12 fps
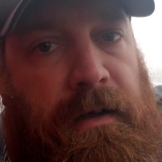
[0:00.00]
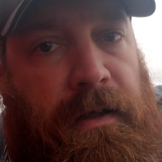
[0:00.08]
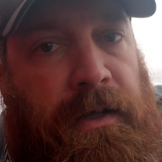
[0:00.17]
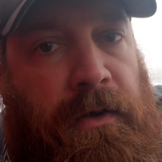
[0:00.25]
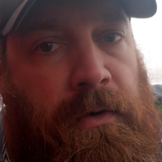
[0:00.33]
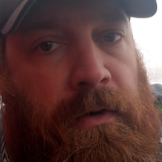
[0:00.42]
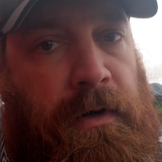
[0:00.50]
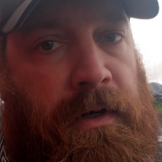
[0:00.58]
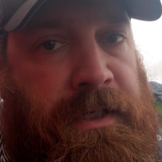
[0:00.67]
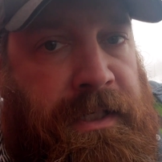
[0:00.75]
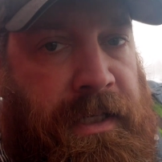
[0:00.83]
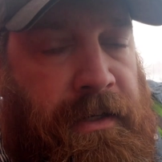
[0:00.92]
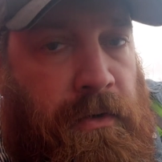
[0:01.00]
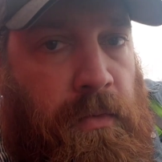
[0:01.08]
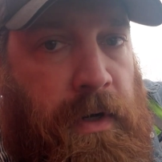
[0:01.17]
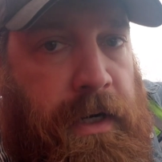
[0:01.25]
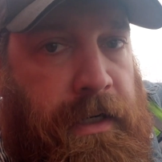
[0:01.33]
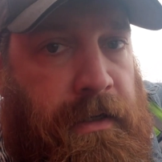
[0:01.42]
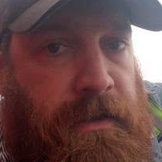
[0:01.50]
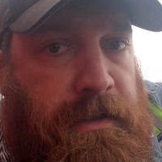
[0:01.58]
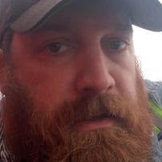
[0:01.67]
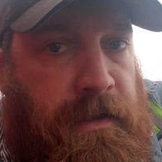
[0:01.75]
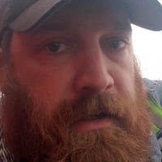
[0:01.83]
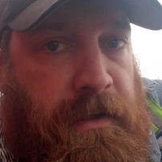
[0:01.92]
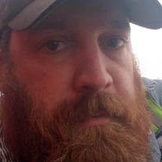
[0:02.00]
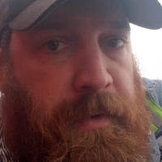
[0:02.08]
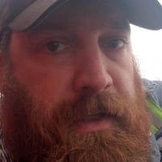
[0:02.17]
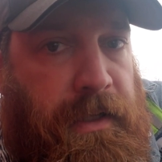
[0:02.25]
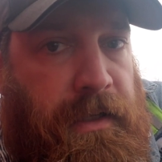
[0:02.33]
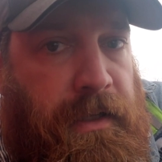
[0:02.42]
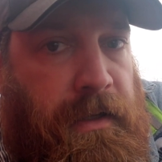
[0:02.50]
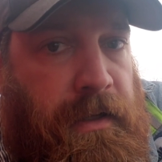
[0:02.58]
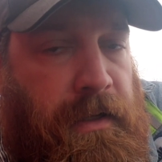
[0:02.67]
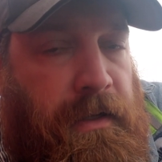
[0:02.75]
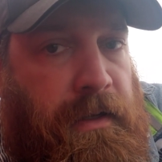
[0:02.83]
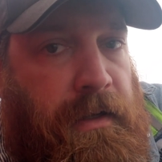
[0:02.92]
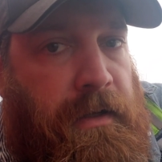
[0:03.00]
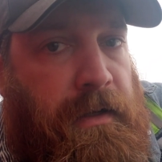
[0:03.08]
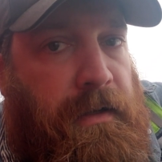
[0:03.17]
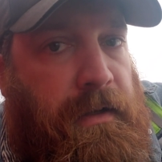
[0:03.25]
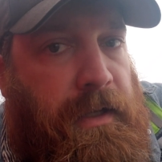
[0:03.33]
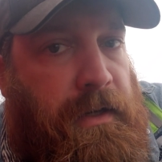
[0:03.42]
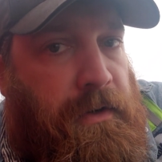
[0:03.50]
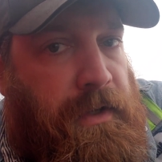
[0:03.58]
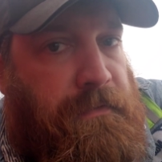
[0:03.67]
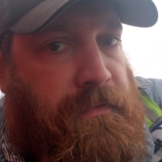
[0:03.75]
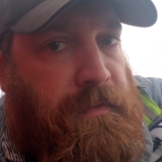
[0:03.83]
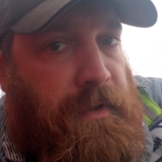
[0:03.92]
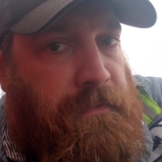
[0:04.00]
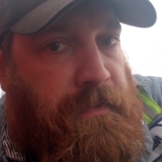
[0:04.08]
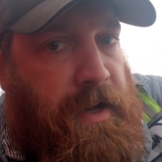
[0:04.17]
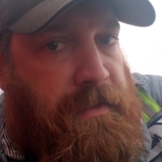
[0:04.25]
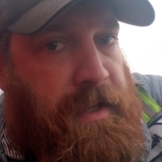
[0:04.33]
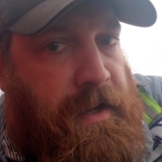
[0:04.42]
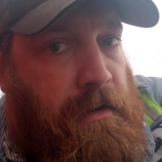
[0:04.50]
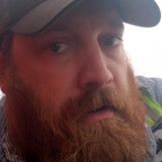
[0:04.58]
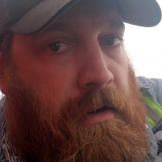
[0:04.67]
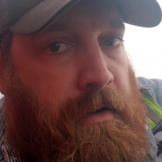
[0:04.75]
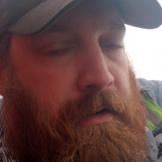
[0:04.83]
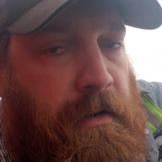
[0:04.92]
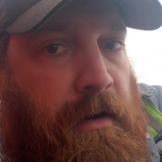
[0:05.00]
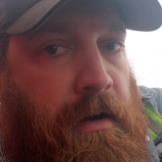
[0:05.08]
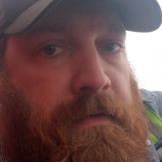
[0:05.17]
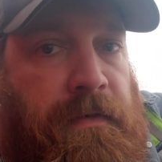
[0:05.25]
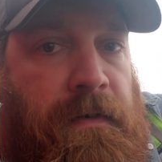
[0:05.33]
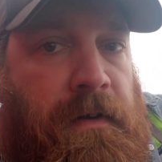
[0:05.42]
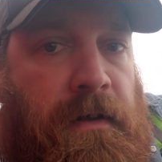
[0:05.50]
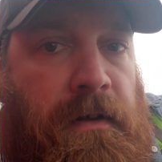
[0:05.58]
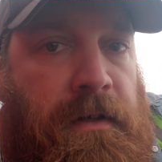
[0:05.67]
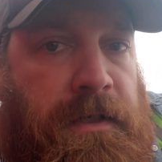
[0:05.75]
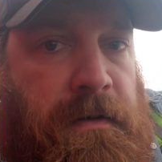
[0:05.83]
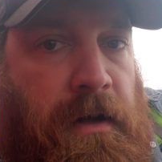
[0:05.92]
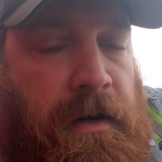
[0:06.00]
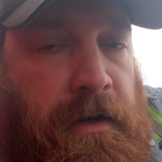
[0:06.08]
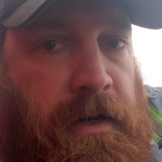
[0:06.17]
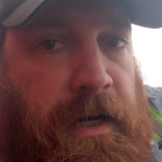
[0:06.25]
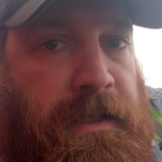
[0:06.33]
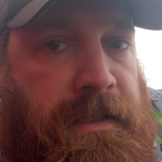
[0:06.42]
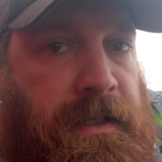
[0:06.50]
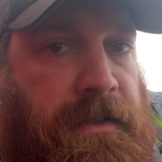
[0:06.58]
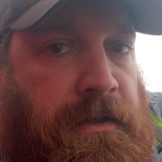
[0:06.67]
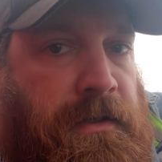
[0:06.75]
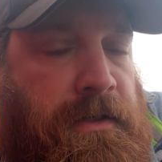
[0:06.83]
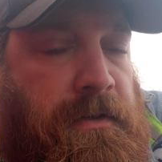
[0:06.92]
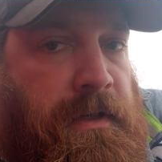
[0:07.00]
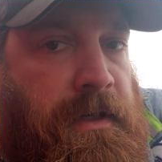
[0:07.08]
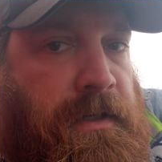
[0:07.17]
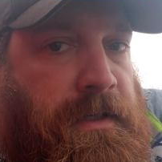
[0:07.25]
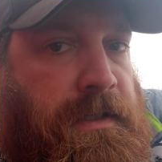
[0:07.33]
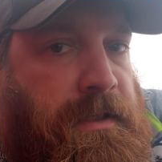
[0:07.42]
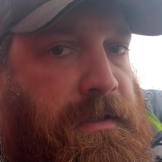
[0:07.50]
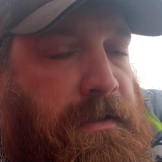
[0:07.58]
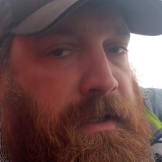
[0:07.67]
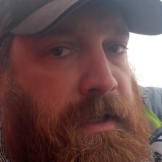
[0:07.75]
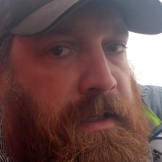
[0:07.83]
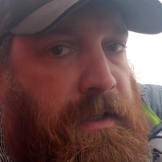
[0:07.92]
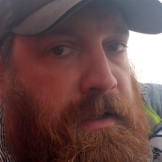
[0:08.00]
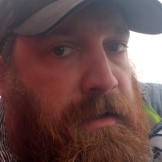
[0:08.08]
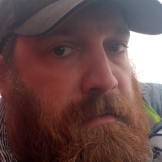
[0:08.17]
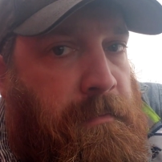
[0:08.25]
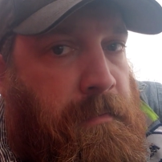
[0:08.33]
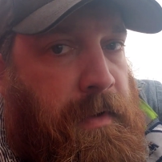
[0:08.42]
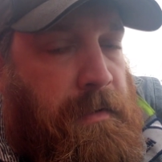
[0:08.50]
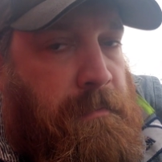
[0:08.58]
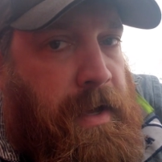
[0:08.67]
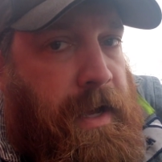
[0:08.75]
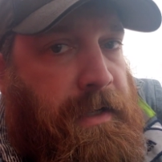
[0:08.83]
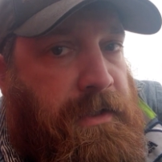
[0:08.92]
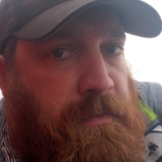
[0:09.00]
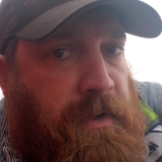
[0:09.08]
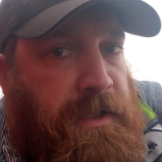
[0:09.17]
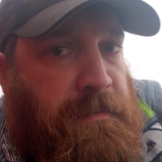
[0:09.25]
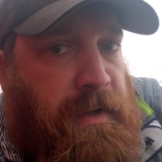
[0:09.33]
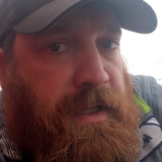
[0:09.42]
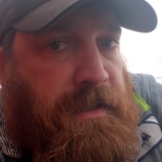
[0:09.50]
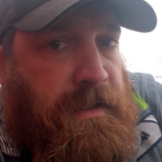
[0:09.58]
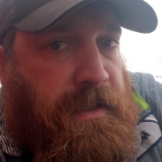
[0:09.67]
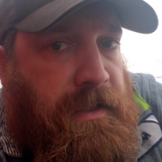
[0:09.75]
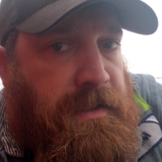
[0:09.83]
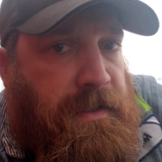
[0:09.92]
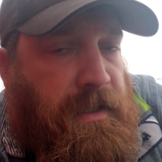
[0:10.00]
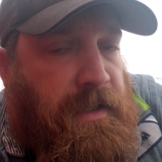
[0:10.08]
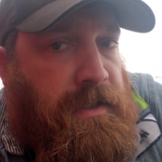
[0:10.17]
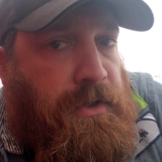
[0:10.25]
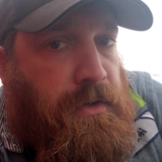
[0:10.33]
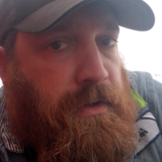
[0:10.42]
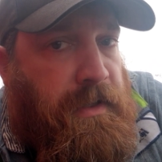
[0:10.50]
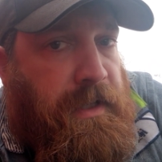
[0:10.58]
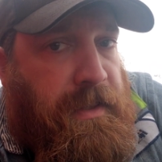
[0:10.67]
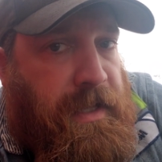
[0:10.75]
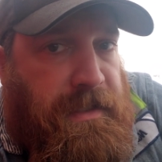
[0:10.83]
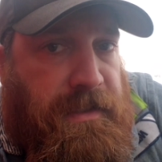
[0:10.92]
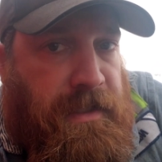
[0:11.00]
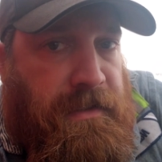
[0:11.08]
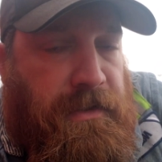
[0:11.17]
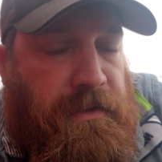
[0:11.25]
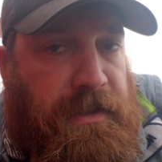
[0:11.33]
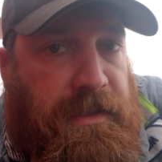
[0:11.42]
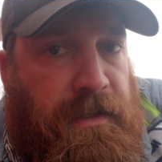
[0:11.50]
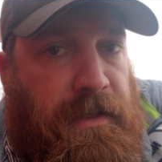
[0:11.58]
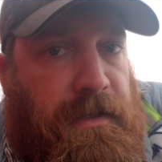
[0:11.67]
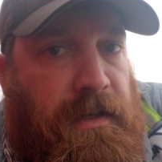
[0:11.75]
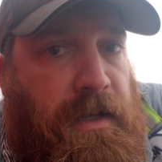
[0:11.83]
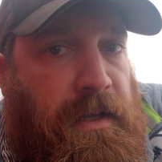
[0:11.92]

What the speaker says: Your signal wires are going to be, you've got that on and off on a crank sensor. So there's the mag switch basically internally in that sensor that's going to